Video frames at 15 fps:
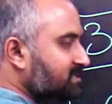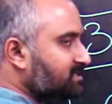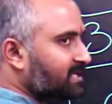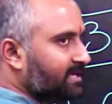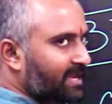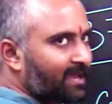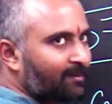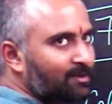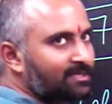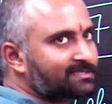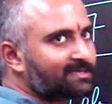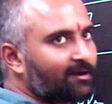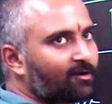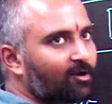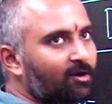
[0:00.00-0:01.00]
tables are
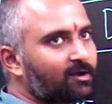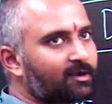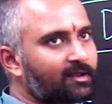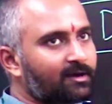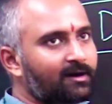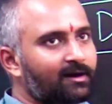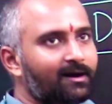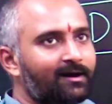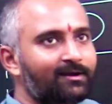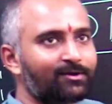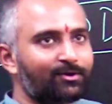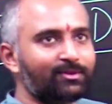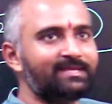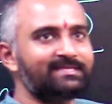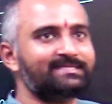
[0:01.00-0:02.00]
not to
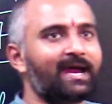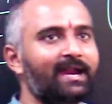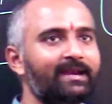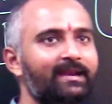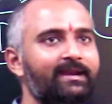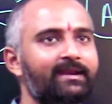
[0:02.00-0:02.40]
the standard